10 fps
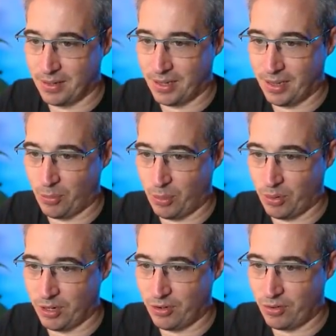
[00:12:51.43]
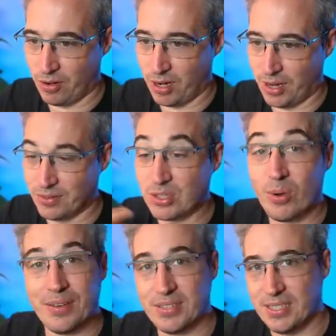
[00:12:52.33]
And then we want to drive. So
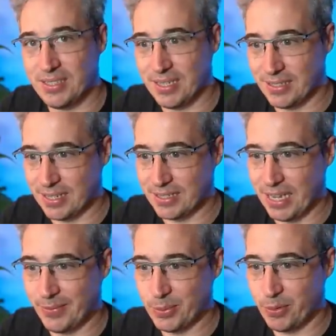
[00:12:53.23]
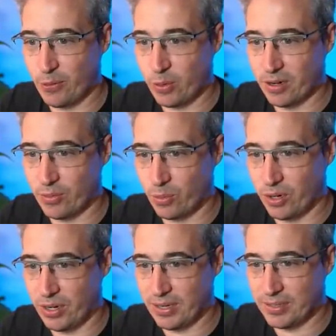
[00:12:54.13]
I've seen CSS games before where
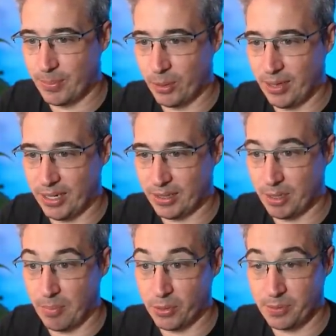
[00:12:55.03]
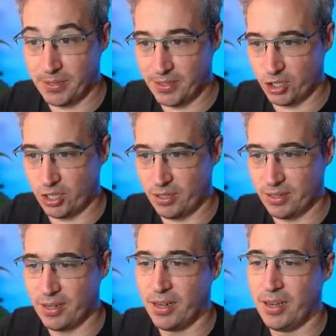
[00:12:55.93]
it's about like the mouse position.